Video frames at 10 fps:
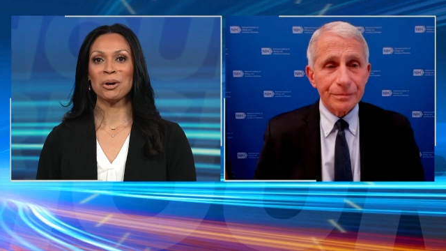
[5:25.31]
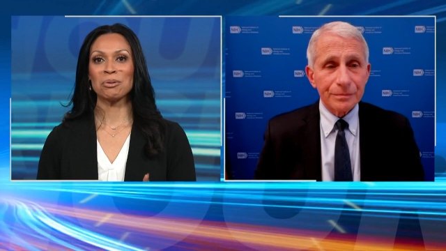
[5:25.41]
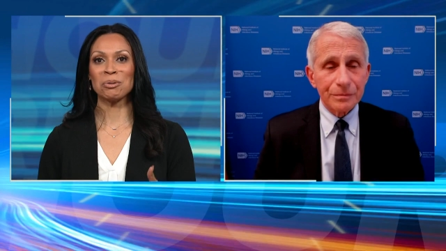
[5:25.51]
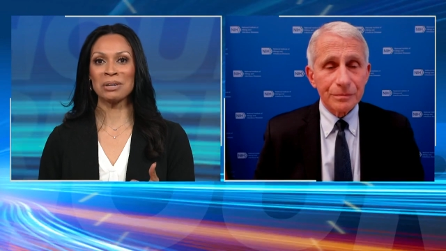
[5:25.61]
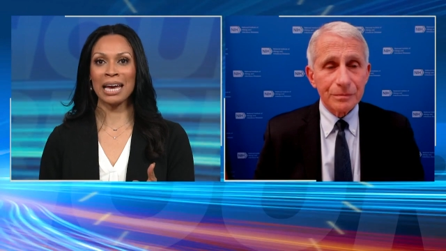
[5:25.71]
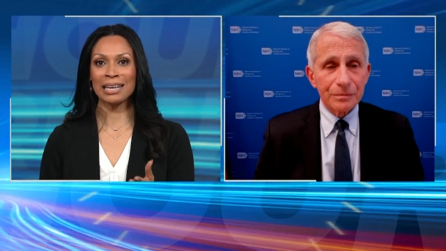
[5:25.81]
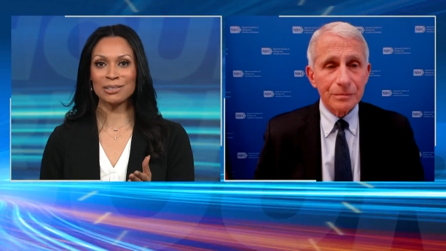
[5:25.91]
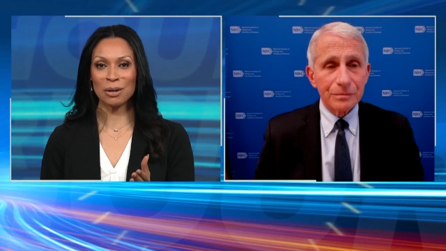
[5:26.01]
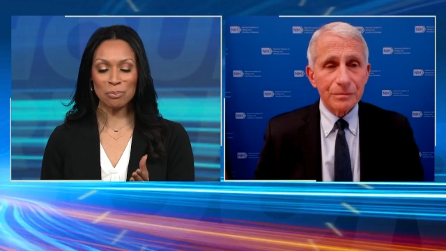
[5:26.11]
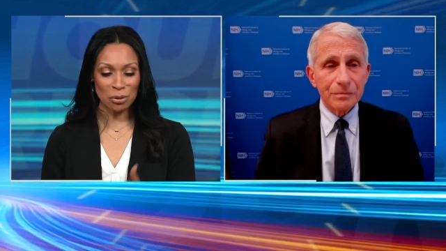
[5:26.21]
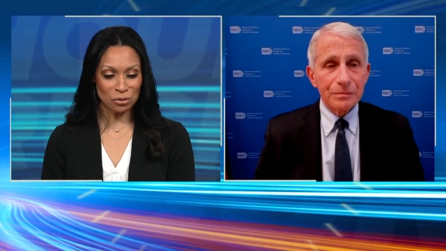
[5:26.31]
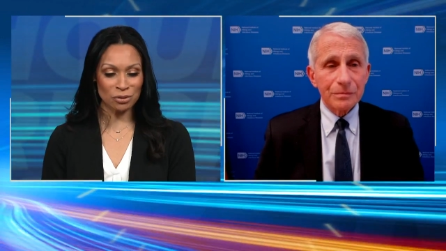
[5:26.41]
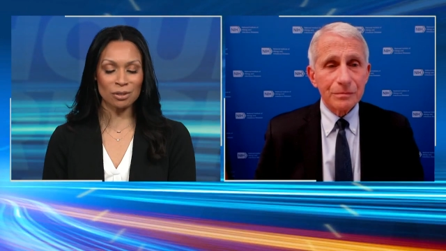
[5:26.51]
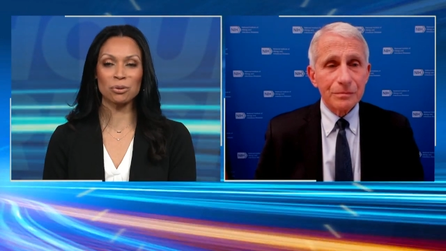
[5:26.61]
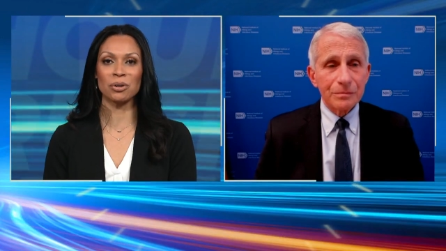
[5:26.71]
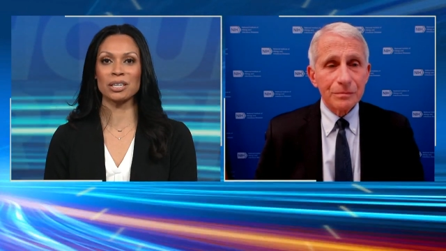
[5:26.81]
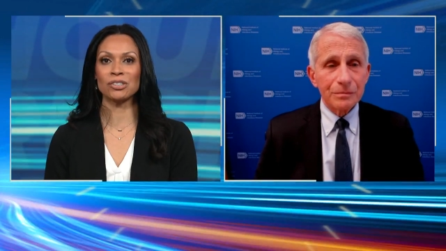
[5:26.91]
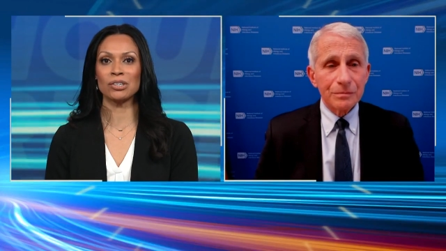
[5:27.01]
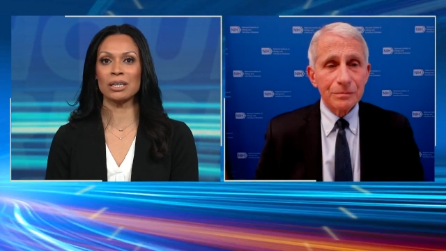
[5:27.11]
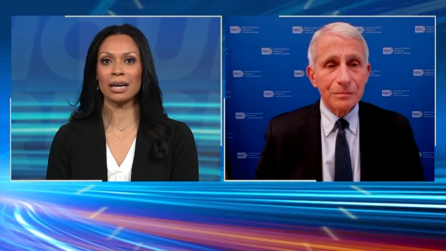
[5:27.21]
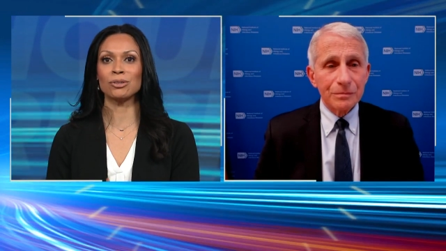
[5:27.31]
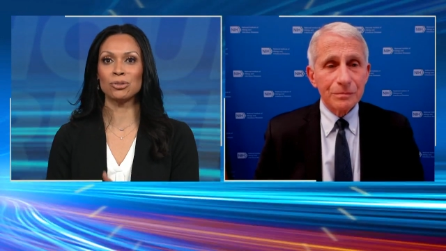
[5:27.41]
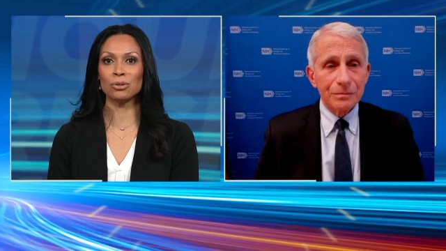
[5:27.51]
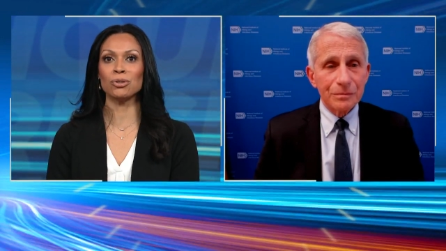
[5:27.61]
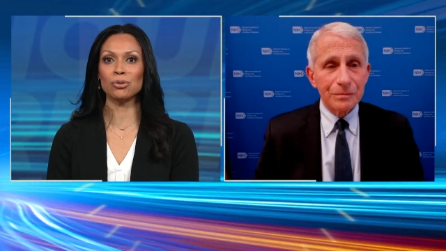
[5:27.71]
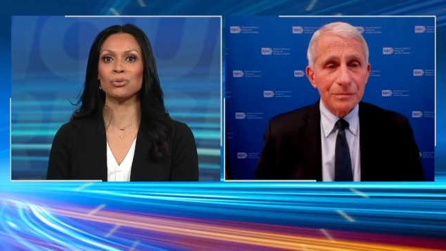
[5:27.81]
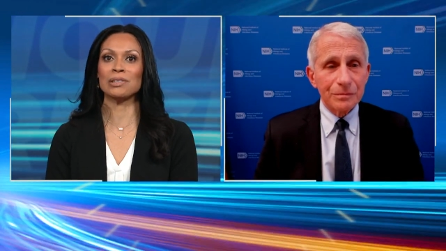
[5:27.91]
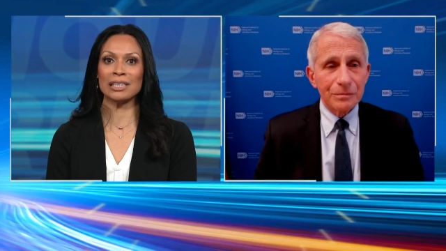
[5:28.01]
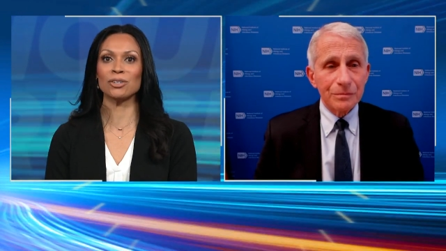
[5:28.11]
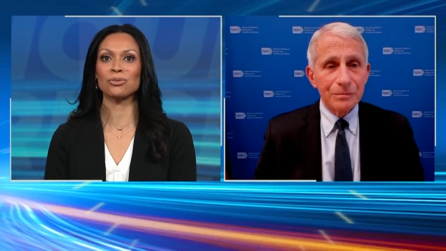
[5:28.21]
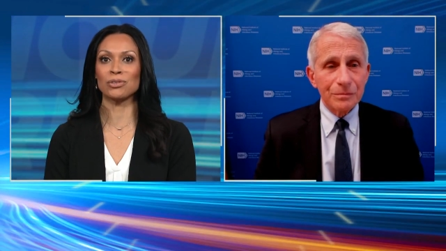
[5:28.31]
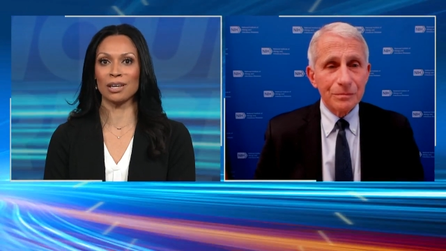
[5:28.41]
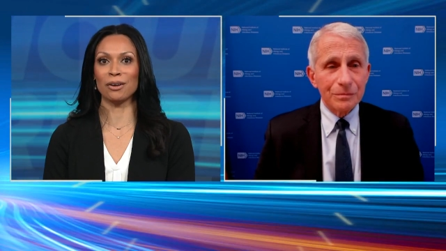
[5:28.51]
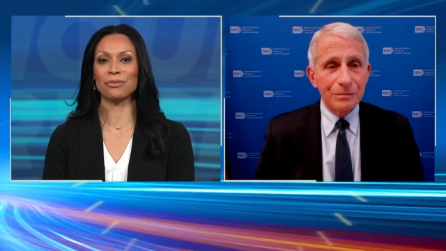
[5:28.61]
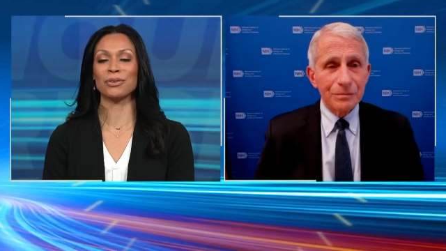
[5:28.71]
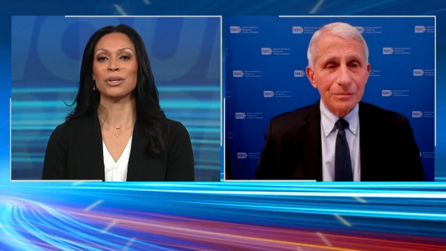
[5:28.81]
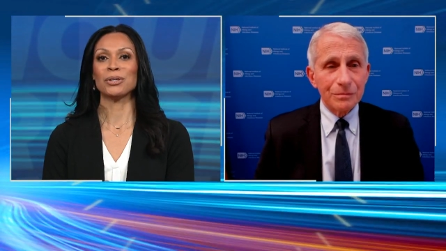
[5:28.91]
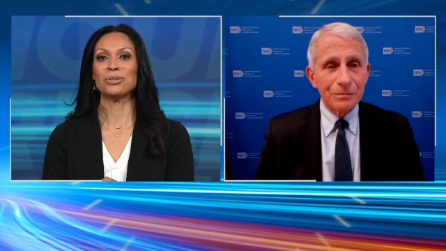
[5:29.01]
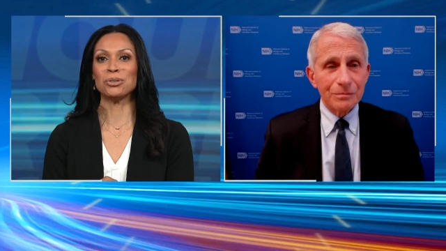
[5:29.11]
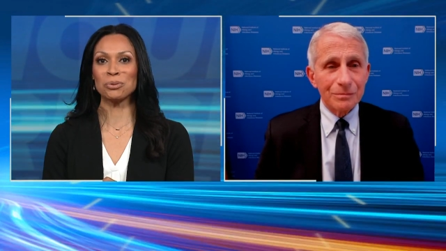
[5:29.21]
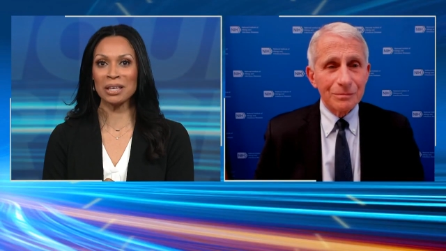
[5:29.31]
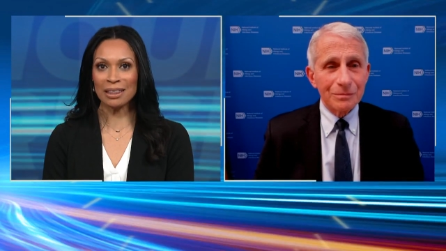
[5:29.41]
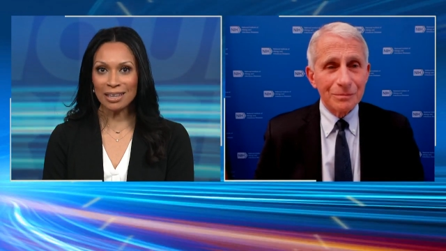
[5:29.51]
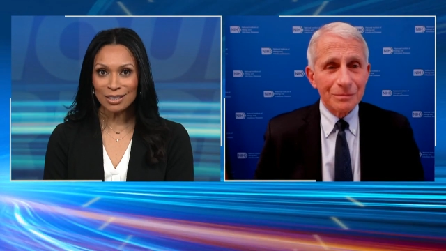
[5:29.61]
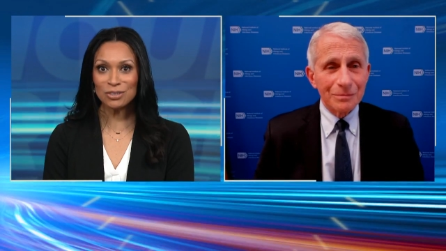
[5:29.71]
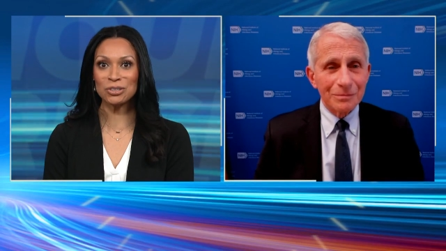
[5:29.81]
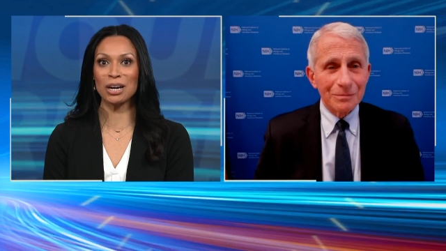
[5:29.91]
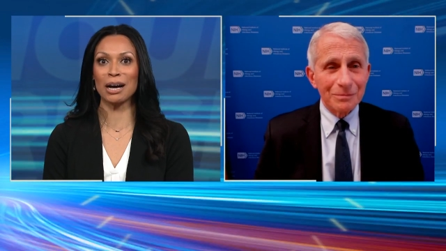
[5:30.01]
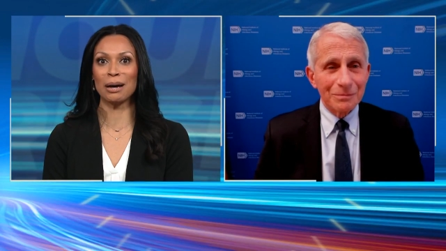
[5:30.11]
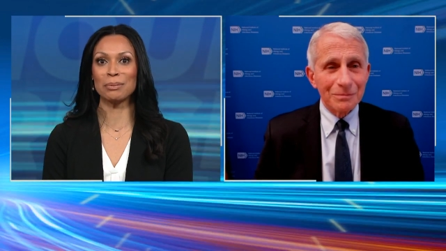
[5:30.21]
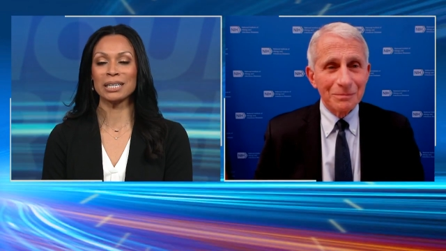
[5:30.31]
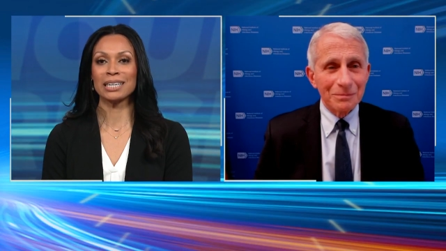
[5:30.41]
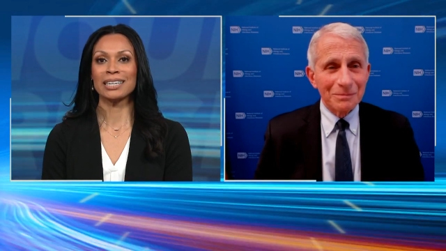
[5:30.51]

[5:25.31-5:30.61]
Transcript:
Speaker 1: We want to ask a personal question now. Do you see yourself doing this job